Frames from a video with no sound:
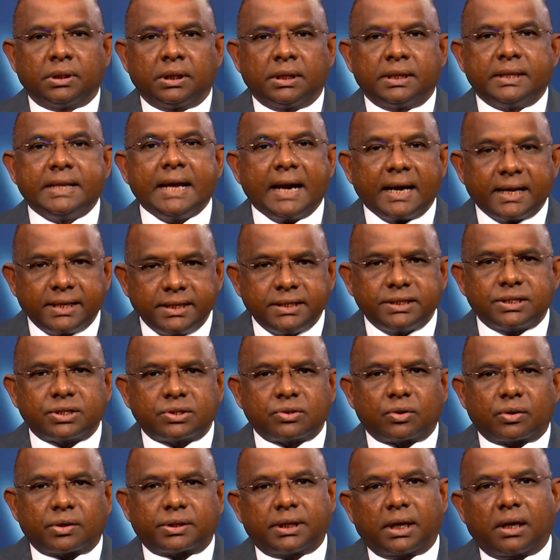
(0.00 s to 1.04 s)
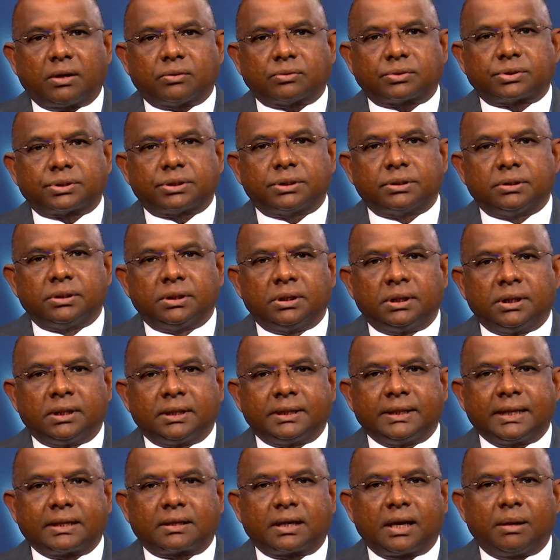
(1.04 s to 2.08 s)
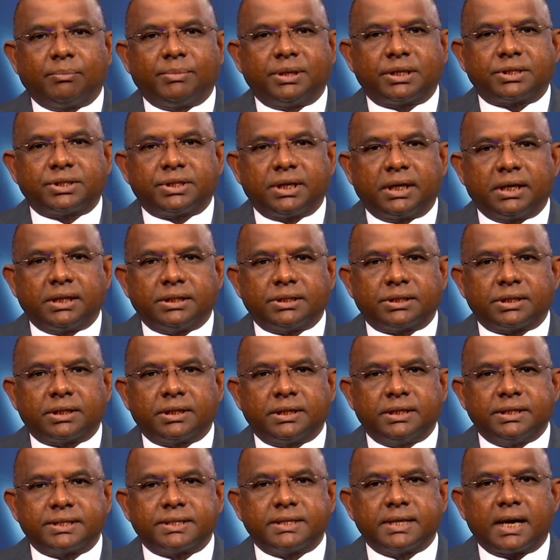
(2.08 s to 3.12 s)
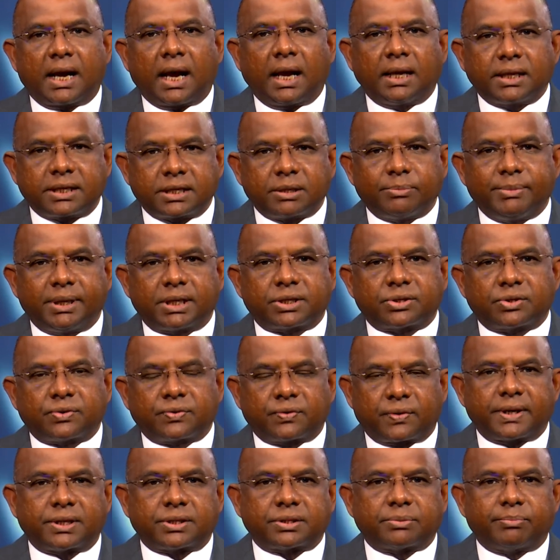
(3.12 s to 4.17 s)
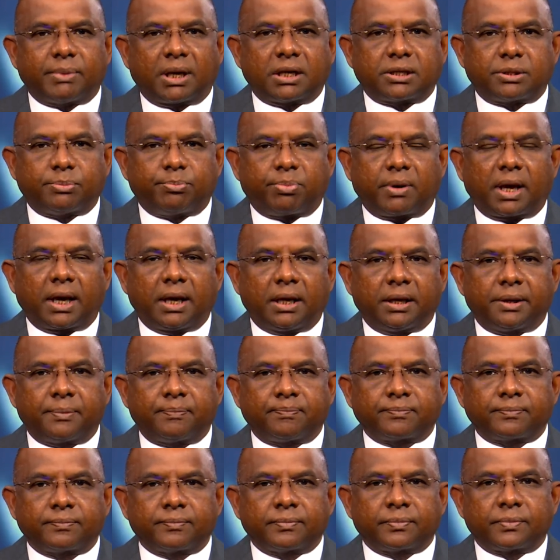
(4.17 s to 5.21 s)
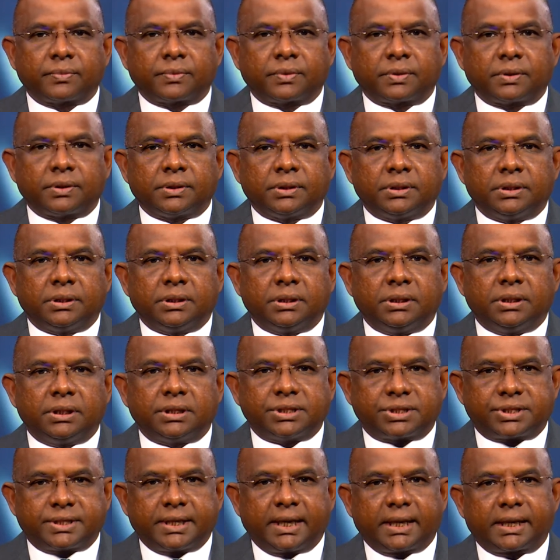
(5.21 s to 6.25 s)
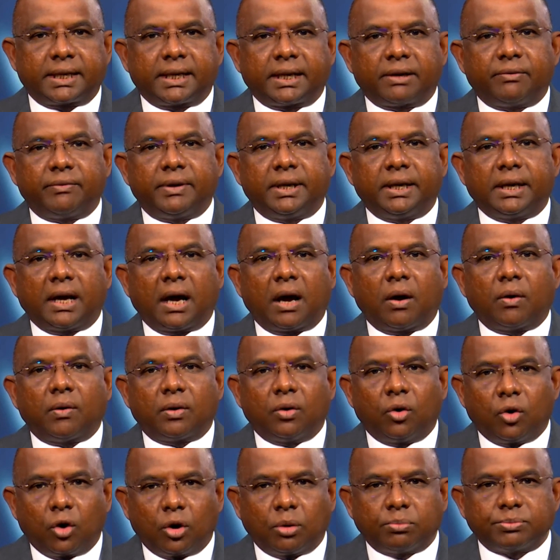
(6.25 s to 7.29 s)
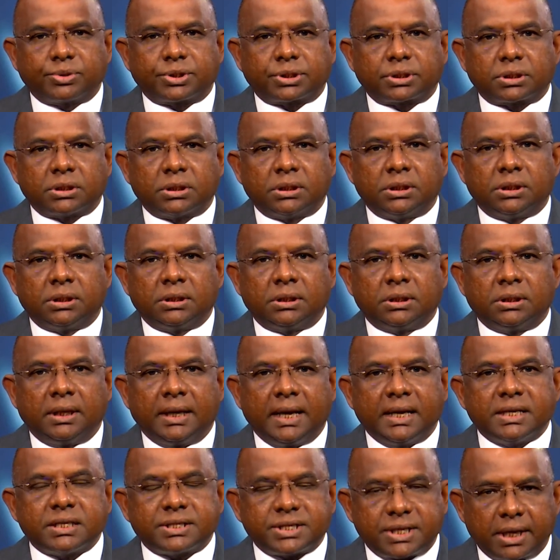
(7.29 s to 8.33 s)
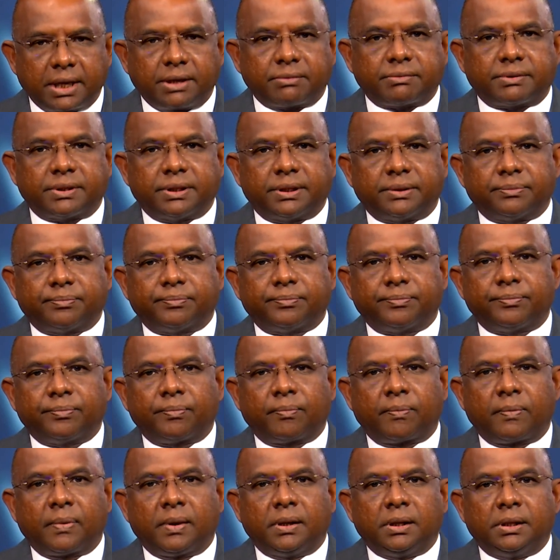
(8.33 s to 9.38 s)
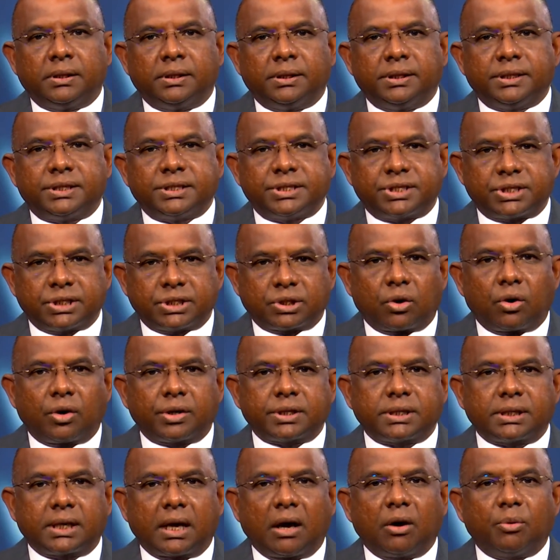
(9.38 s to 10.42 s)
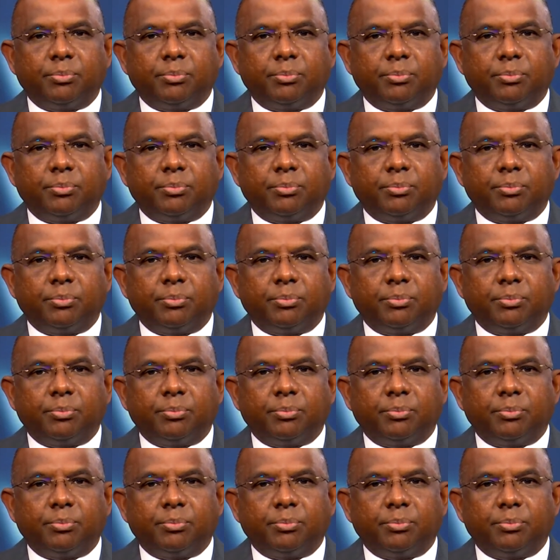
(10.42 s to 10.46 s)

There is no doubt that climate change is the ultimate threat multiplier. It is taking away our homes and territory. It is eroding our